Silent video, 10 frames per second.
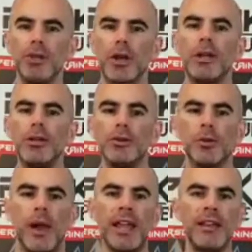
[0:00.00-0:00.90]
looking to lose
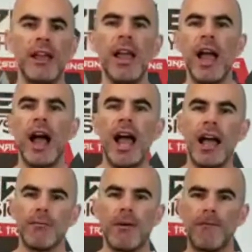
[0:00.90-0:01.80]
weight. I
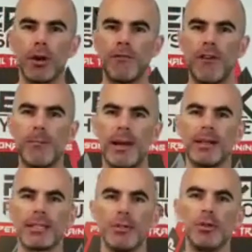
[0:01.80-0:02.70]
have about forty-five
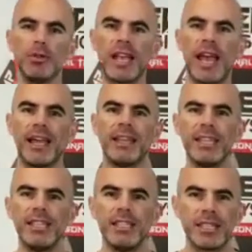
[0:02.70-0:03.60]
pounds to lose at
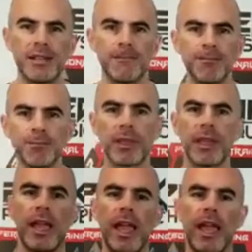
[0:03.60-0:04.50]
least.
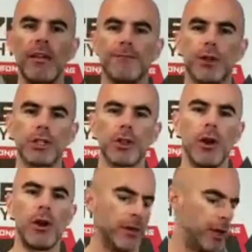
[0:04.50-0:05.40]
And first
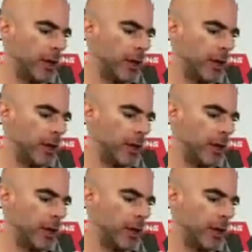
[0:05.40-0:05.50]
off,